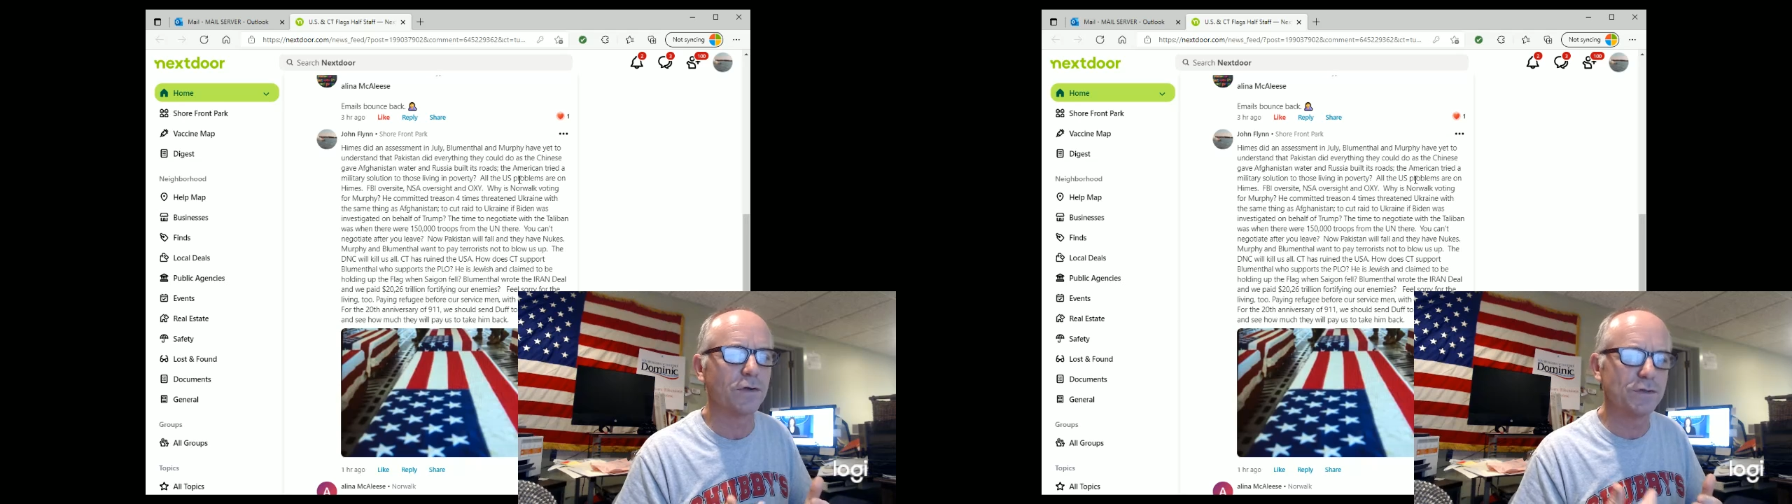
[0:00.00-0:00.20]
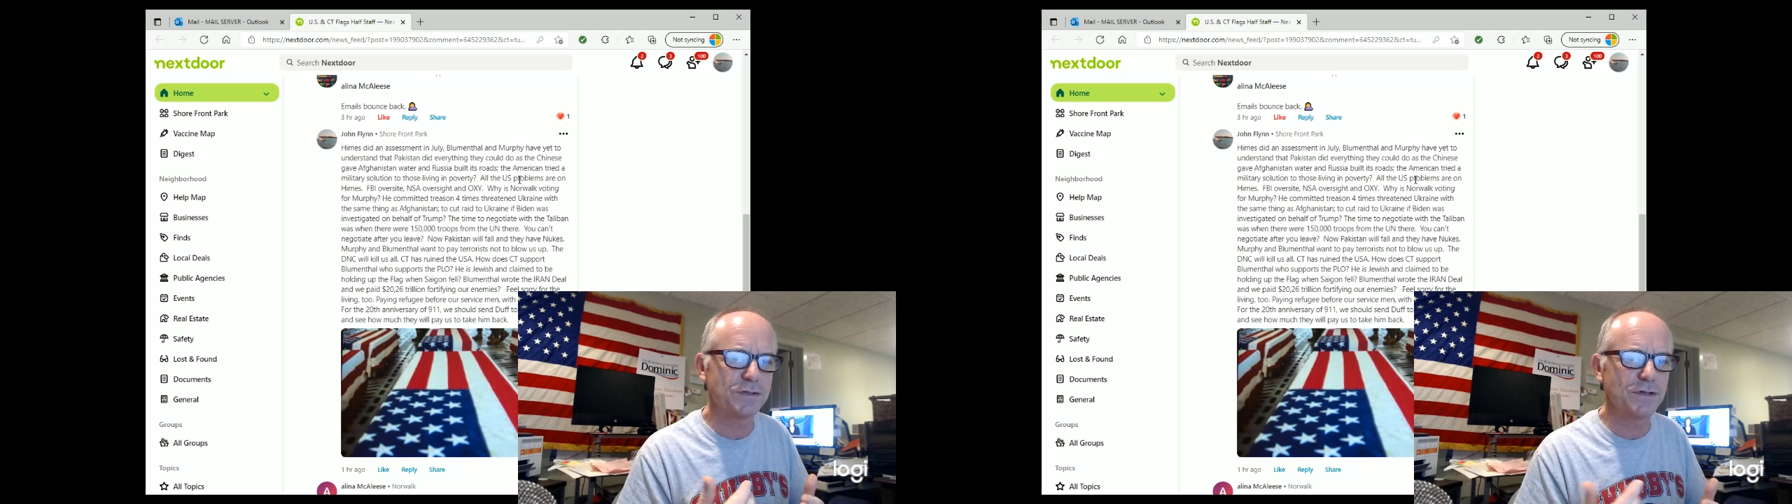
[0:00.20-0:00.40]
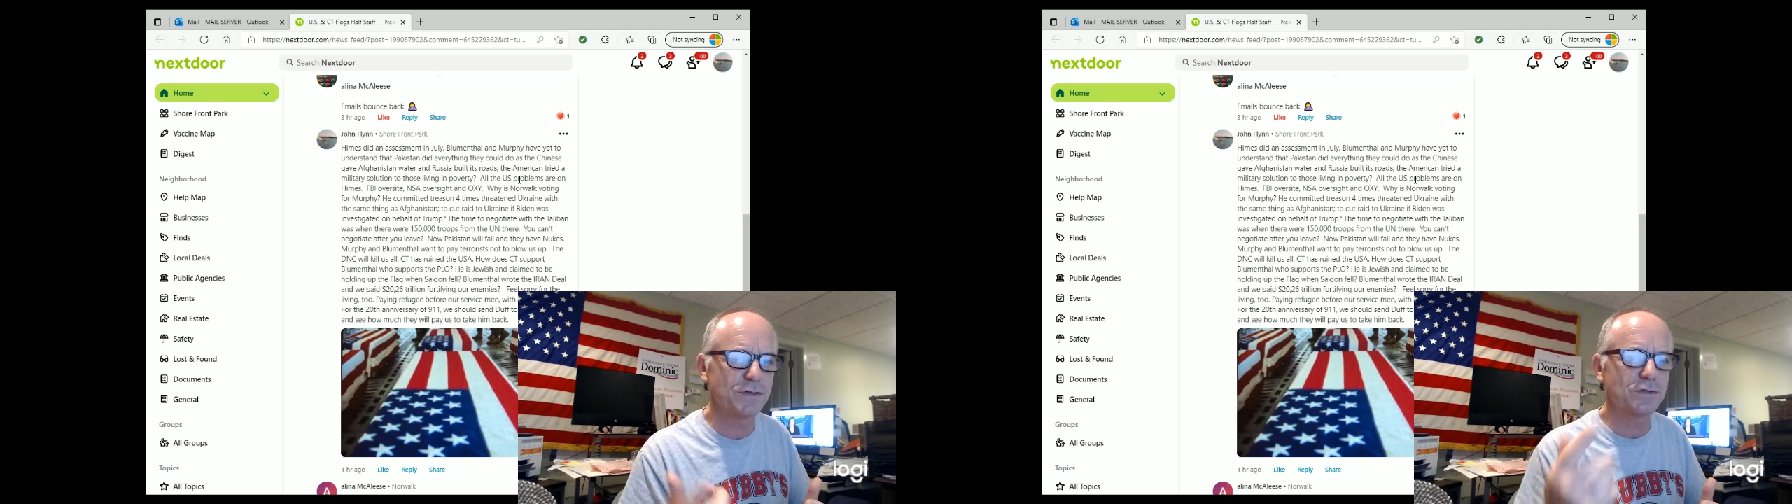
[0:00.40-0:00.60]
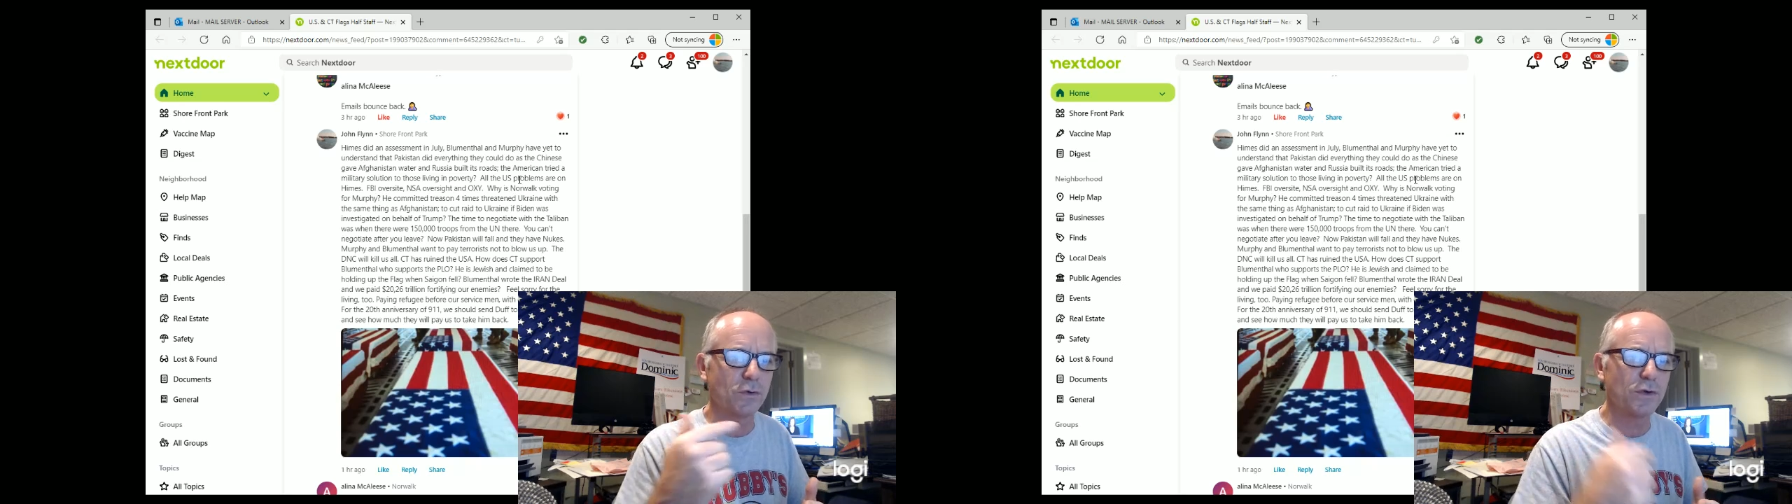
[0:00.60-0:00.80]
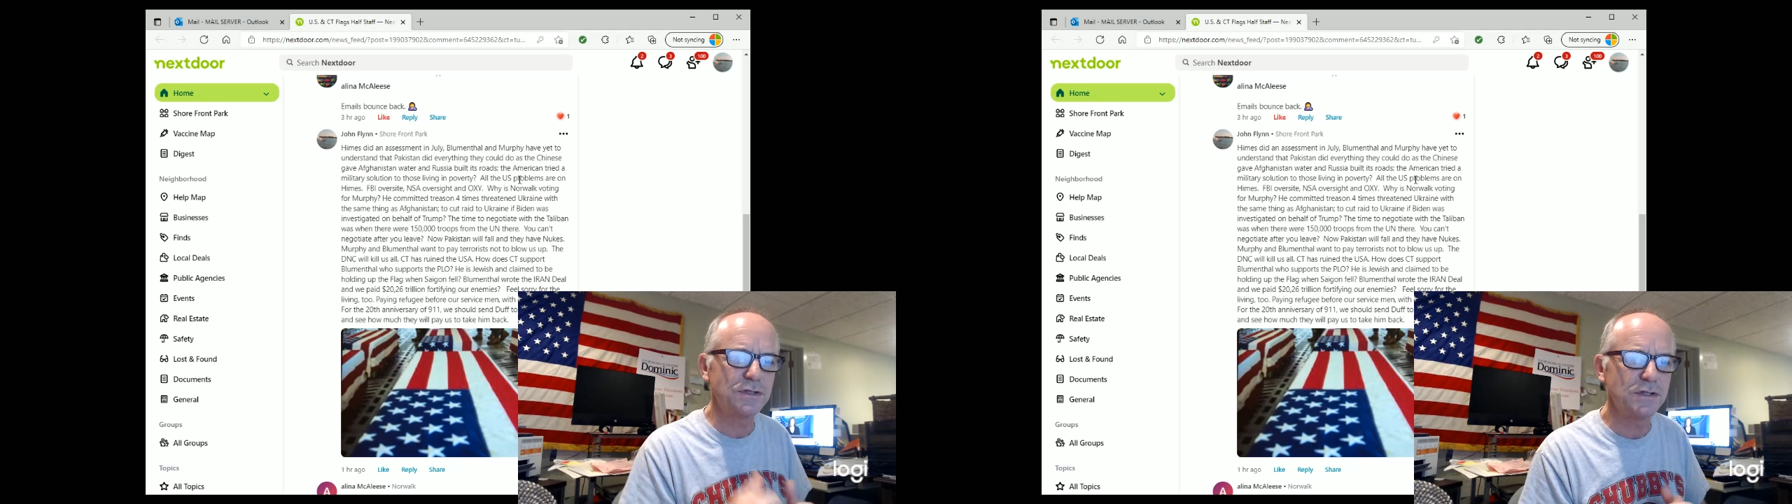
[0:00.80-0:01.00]
You see the
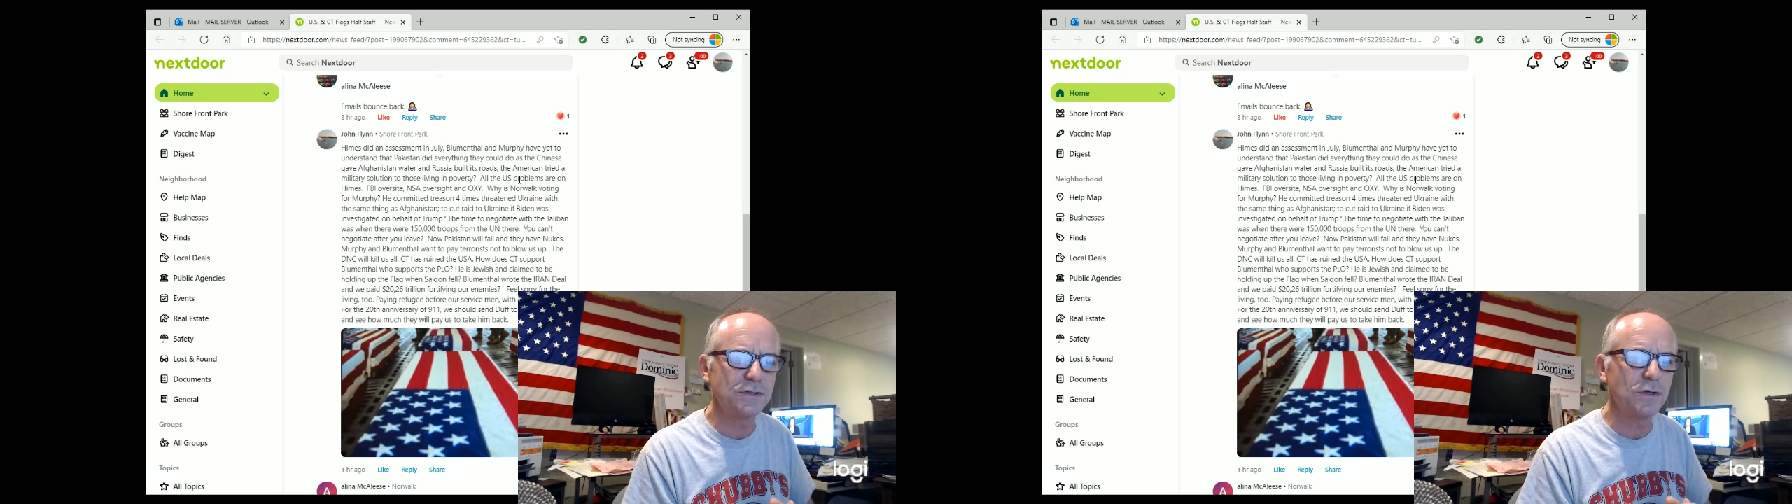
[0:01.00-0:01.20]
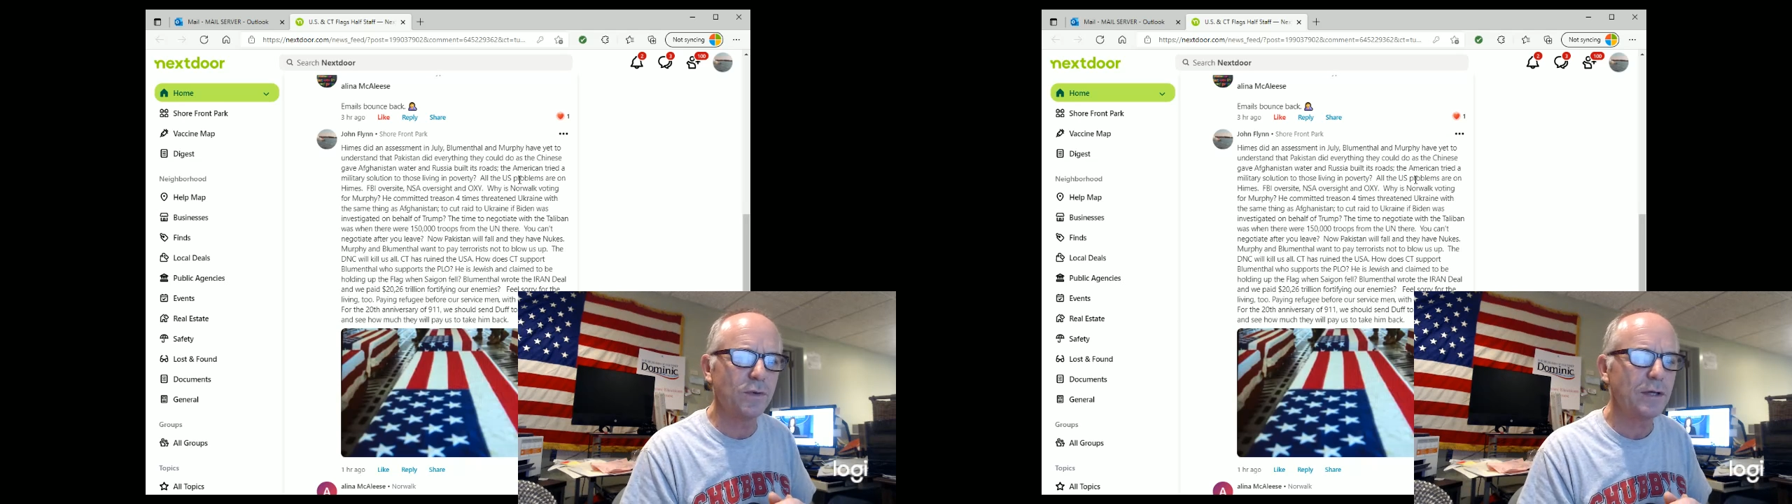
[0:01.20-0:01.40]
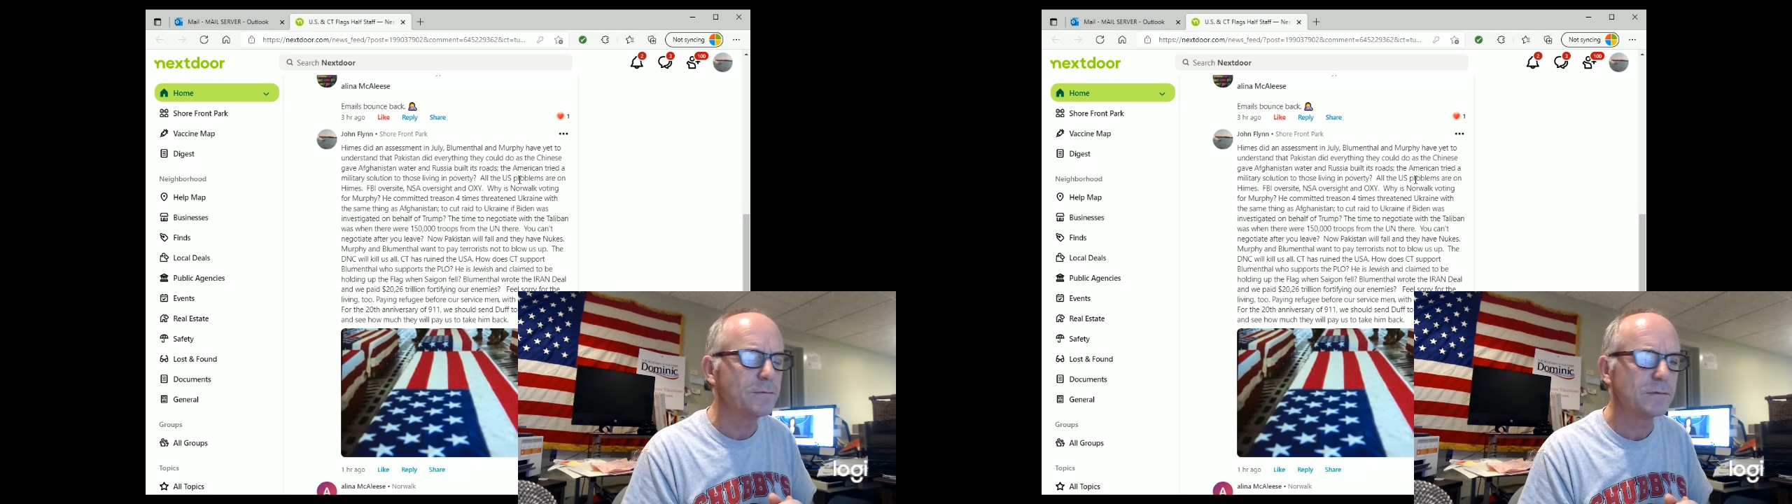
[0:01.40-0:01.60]
stories he's doing?